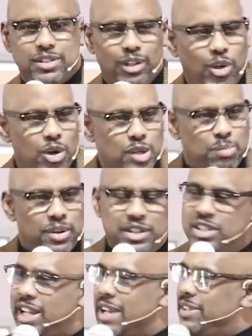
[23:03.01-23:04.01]
the Lord to Brother
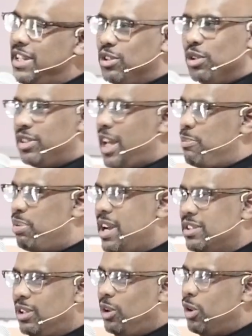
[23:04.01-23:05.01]
James, he's going to say
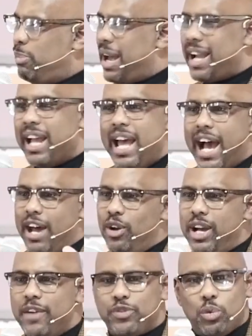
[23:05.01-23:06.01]
praise the Lord back. I
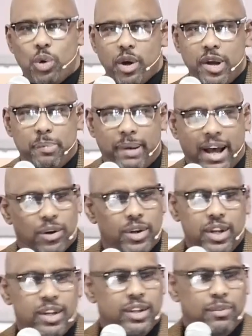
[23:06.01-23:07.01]
don't have to worry about
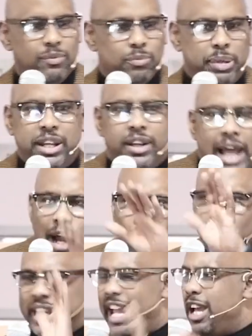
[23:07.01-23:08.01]
being
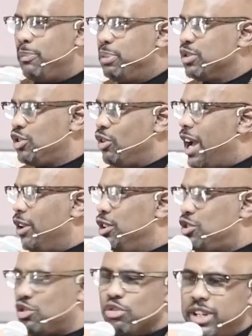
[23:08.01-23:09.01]
on campus or out in
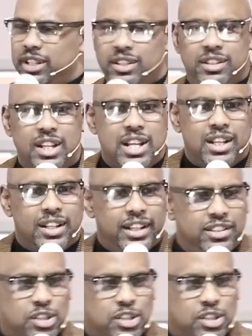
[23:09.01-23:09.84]
the street and